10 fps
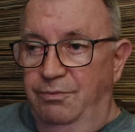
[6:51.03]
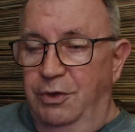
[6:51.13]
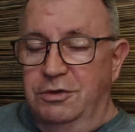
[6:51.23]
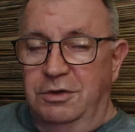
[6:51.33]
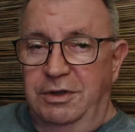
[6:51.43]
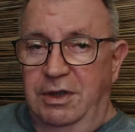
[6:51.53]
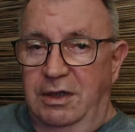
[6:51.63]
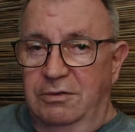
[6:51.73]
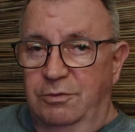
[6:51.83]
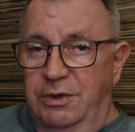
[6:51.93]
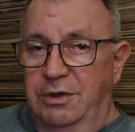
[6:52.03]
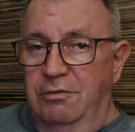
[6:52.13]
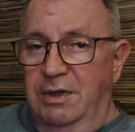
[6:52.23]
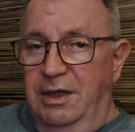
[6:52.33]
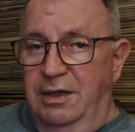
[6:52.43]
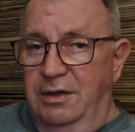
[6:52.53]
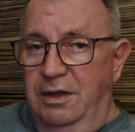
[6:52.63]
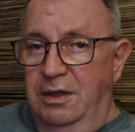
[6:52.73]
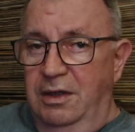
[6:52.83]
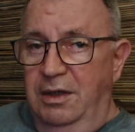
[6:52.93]
Personally, we do that,
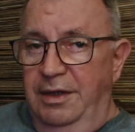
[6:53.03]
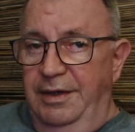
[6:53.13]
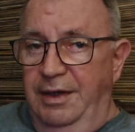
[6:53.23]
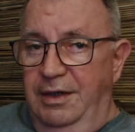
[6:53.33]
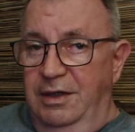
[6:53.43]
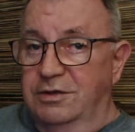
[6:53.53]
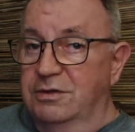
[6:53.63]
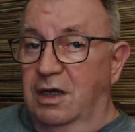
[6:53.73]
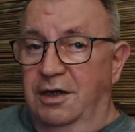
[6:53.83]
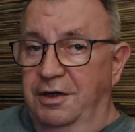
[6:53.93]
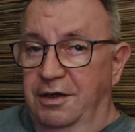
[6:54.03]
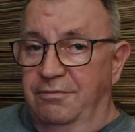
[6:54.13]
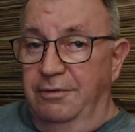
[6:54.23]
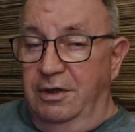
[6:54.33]
and it's not enough,